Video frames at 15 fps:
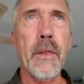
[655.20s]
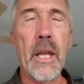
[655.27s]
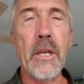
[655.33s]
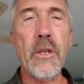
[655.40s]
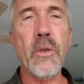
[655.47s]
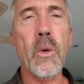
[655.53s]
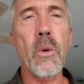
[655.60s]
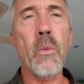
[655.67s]

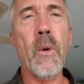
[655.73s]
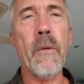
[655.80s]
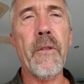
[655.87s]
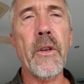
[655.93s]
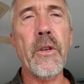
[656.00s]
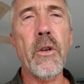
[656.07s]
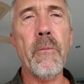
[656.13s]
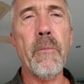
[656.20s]
then do it
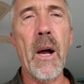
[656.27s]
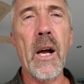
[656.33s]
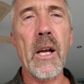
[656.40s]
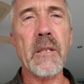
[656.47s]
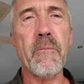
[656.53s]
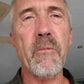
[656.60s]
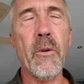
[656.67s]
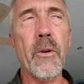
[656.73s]
with the new
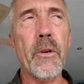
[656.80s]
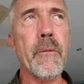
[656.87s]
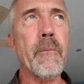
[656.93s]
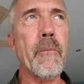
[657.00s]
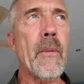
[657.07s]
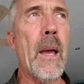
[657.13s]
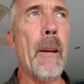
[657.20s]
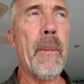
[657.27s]
passport.
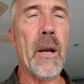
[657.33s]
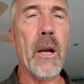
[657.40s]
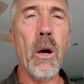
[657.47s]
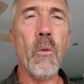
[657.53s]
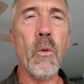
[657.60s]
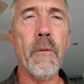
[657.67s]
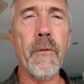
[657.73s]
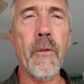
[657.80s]
But
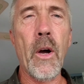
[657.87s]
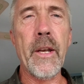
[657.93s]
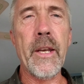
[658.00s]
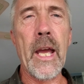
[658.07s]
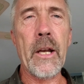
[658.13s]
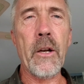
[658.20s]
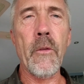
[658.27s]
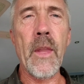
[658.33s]
I will
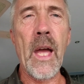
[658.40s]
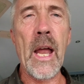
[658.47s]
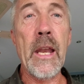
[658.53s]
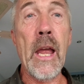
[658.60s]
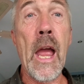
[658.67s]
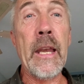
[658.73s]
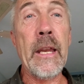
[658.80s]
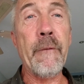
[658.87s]
find out on
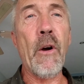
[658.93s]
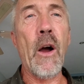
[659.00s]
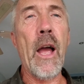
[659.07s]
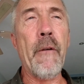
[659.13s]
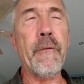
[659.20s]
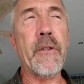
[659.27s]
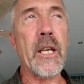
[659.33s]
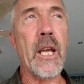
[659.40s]
that, and if
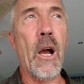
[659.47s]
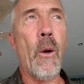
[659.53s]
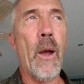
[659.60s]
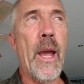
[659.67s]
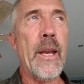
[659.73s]
I have to go